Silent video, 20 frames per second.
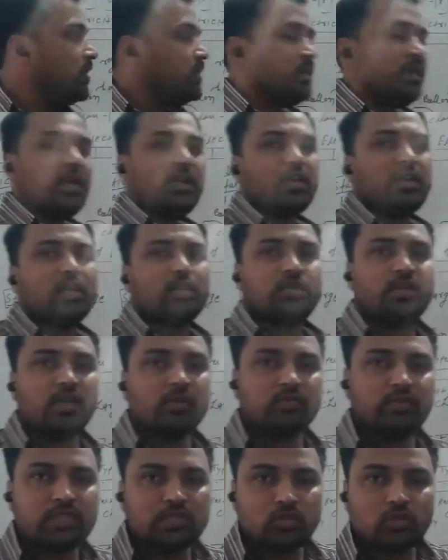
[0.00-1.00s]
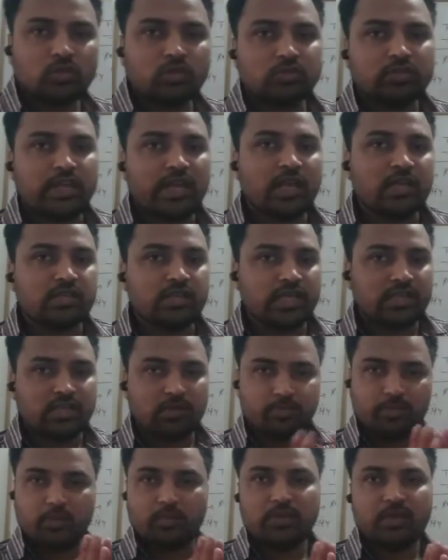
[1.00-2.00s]
there we show the
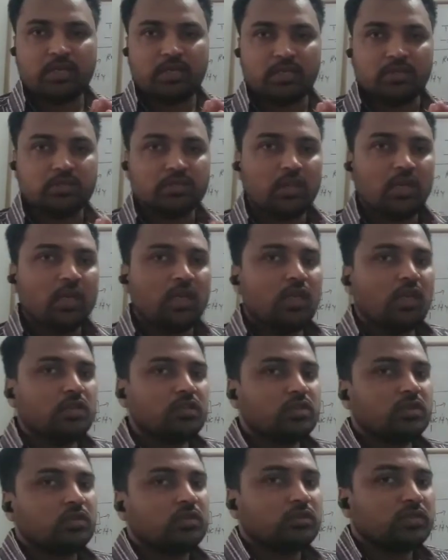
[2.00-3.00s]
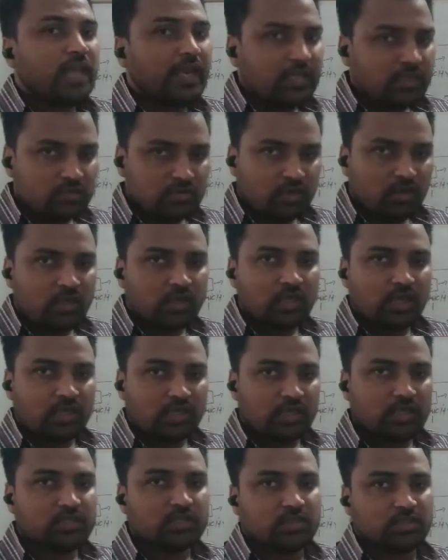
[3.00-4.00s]
attractive property. So that is called
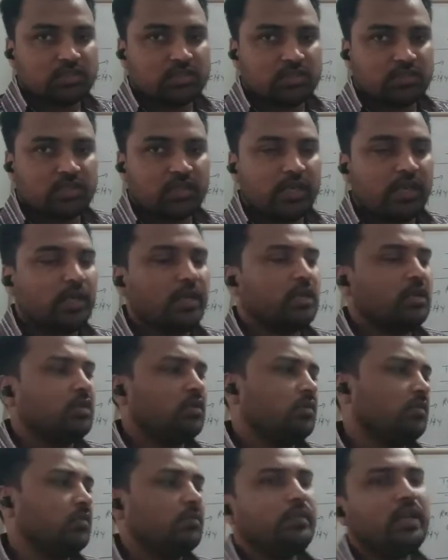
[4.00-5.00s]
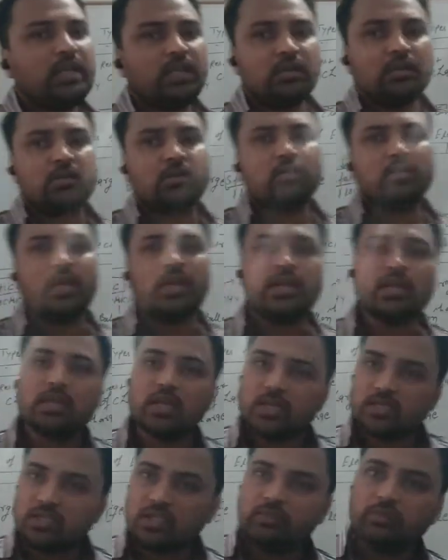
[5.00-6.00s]
conductions. And when the
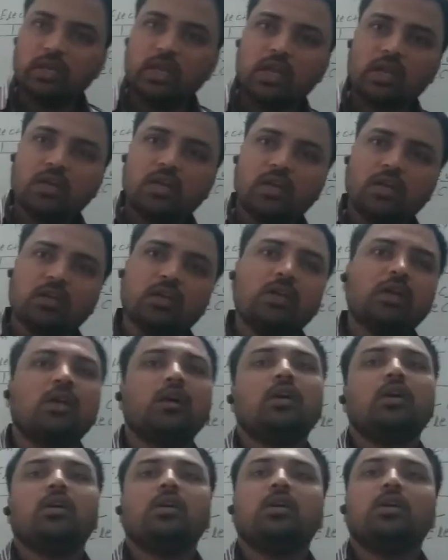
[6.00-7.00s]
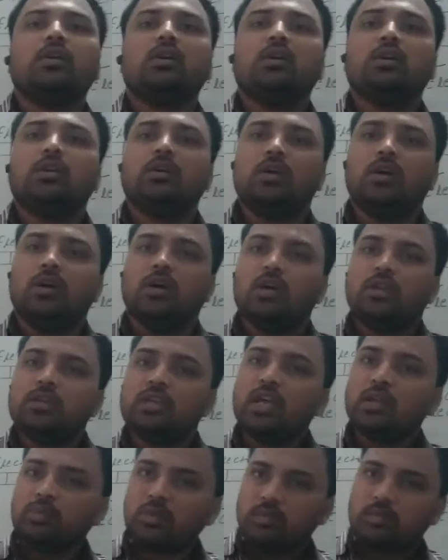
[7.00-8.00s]
induction will occur,
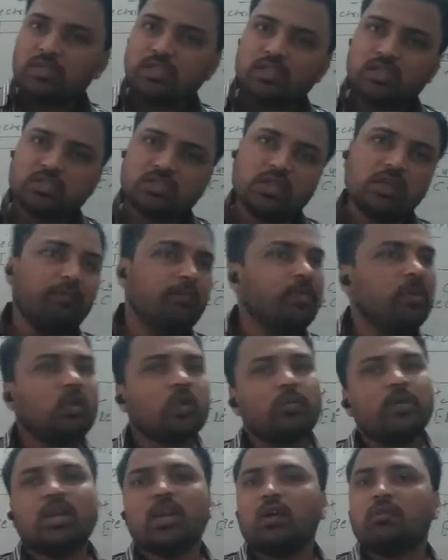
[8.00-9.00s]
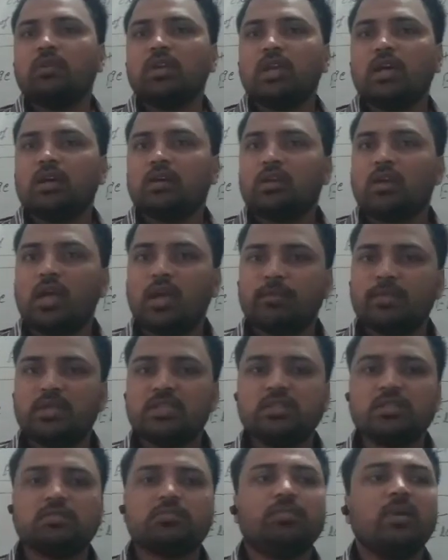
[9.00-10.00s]
there will be the same phenomena will
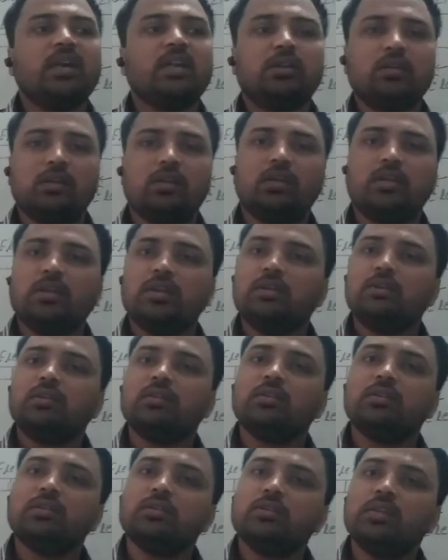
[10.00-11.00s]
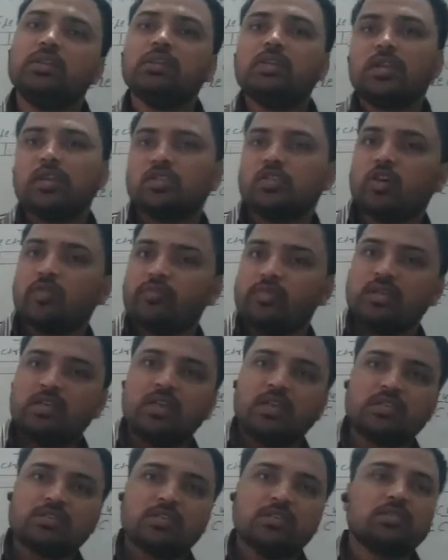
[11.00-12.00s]
happens, but in case of
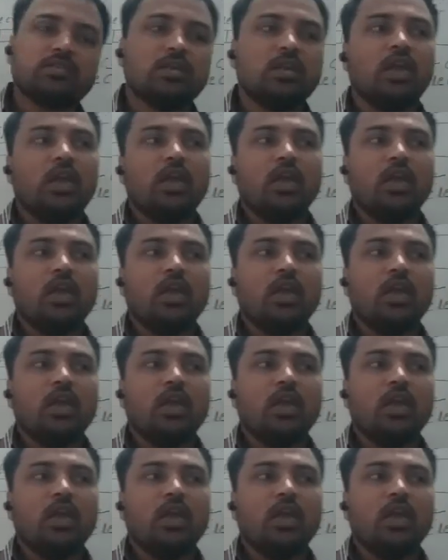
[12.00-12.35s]
inductions